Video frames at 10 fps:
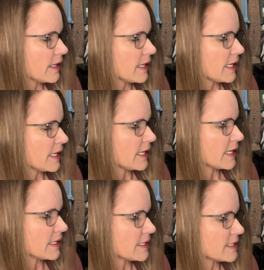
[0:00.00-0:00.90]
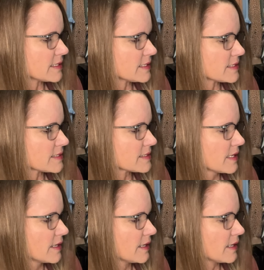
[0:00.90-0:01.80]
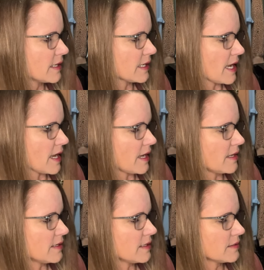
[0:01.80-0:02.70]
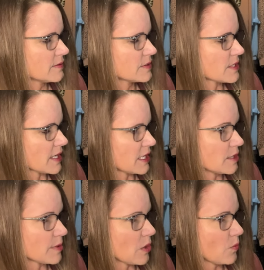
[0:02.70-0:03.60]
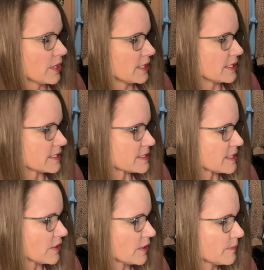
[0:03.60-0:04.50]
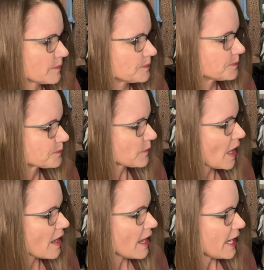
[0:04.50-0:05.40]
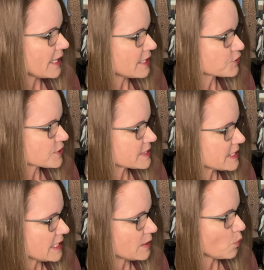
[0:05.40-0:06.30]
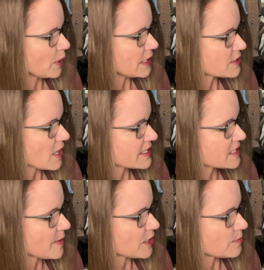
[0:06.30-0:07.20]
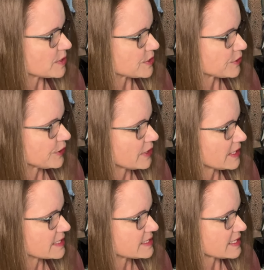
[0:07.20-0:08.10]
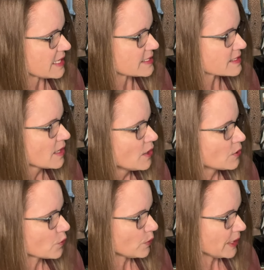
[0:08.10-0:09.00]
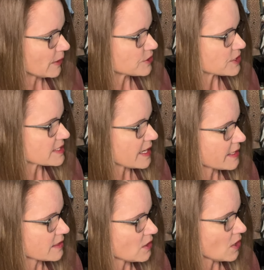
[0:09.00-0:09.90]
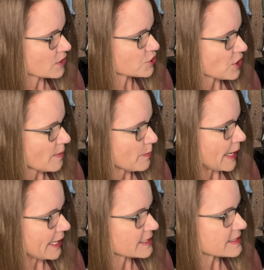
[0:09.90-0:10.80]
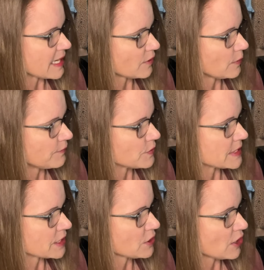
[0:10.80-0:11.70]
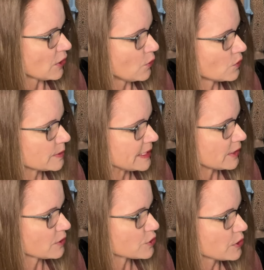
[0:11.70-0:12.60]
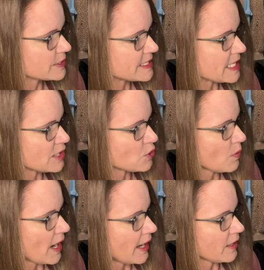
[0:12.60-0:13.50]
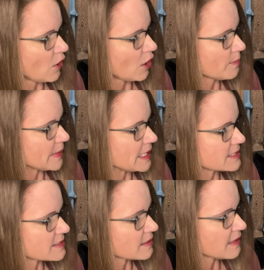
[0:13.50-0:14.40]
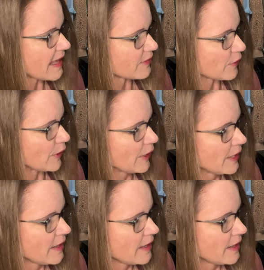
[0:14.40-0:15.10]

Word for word: It is, again, talking about what it is here. And interesting, when it talks about the material, it says cuir, just like the Longchamp bags. Now, if you didn't know, cuir, C-U-I-R, means leather.